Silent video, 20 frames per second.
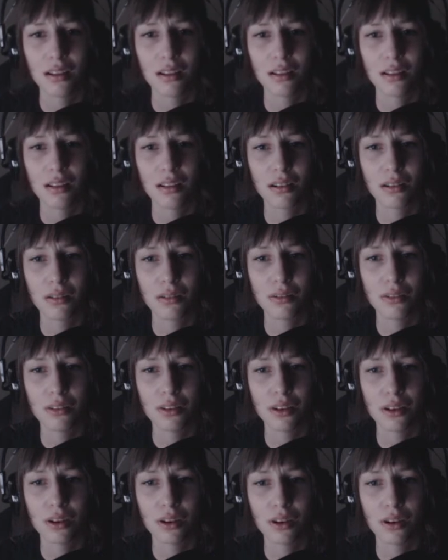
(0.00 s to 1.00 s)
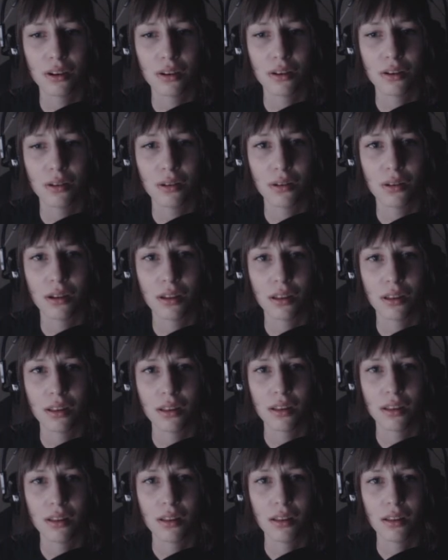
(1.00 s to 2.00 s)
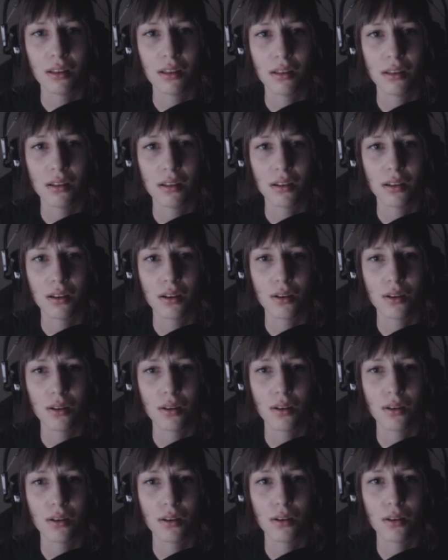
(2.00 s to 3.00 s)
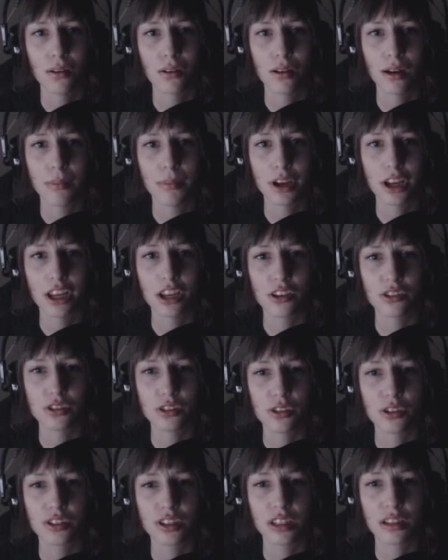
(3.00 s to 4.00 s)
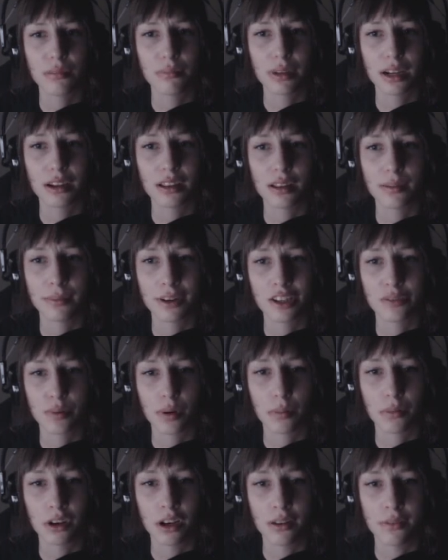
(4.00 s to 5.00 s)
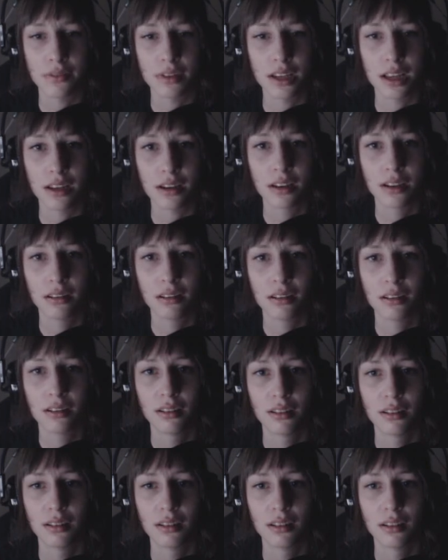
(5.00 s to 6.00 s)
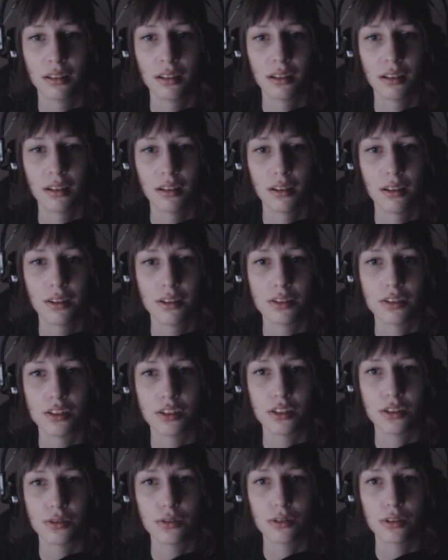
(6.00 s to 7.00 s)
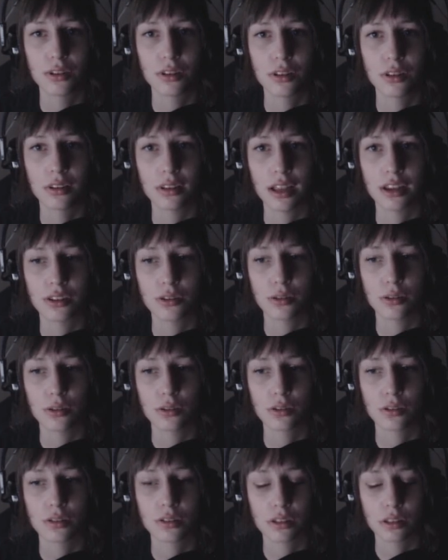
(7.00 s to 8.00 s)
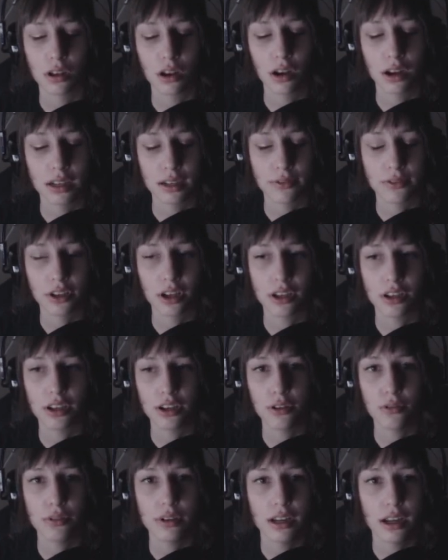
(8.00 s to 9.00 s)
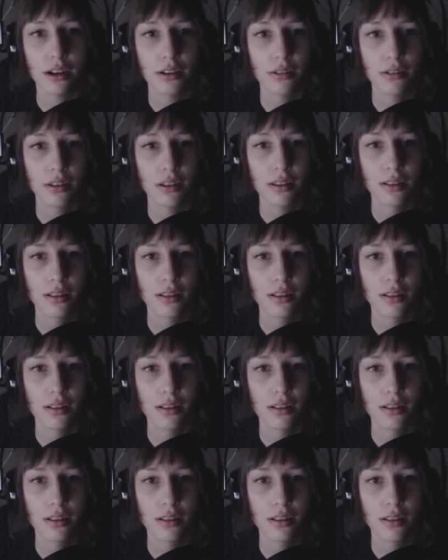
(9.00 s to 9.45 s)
Oh no. Oh, I'm not gonna go too close to that bear. That bear's probably not even dead. The door, that door looks locked. I've got a note now.